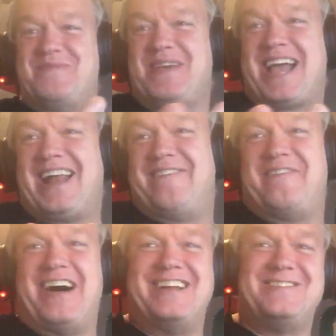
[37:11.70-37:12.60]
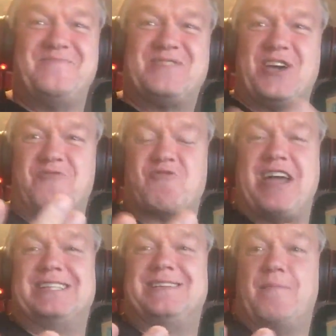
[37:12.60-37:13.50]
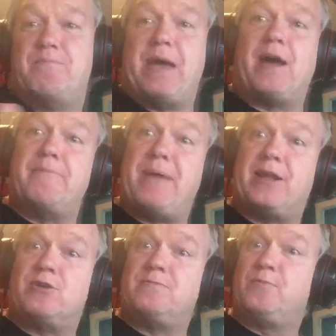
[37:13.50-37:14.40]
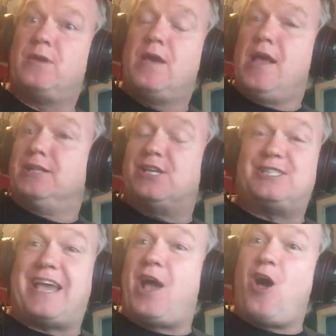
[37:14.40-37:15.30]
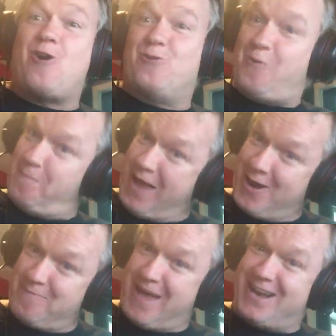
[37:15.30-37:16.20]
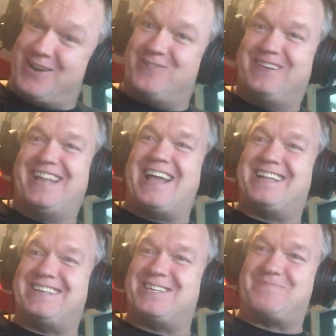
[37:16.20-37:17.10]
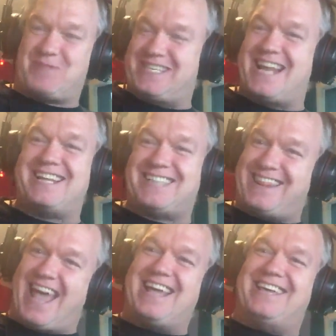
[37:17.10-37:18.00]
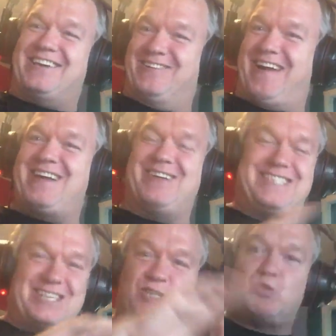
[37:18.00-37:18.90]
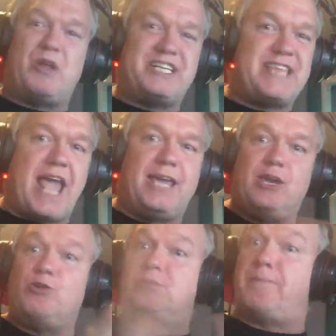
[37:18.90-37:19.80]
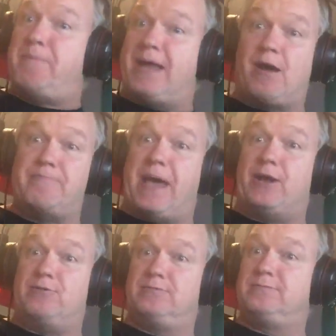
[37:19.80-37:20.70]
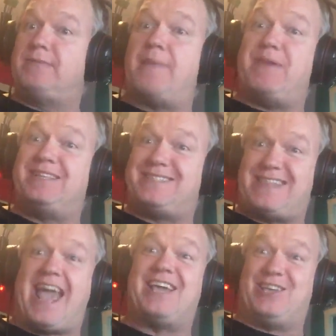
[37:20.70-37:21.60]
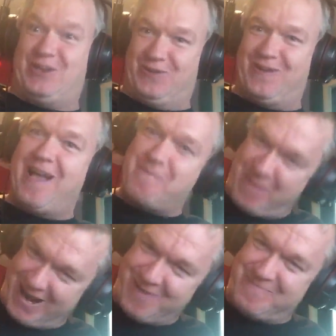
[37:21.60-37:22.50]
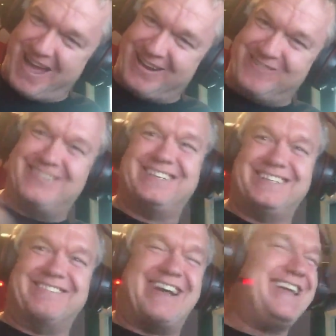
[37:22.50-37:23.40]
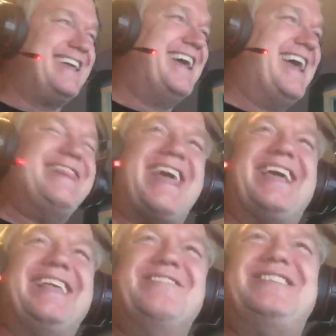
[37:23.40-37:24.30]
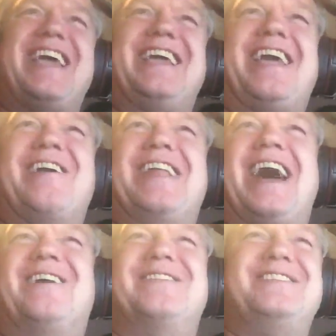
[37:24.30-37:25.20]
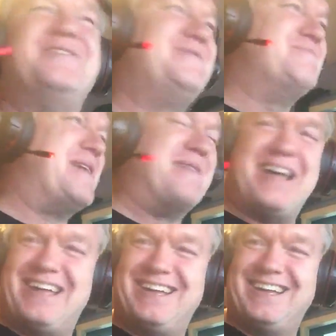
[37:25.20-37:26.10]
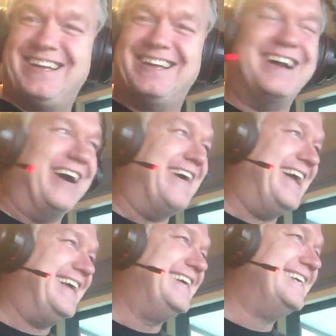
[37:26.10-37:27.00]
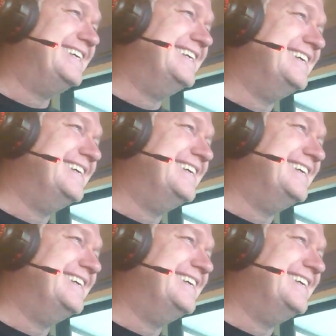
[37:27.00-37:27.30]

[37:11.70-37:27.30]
It'd be kind of fun. Tell your friends, bet on Beto. Just say, oh, bet on Beto. Like, just pretend it's a thank you, right? Let's just switch thank you to bet on Beto. That means thank you. Bet on Beto, right? Take care now. Bye-bye. All right.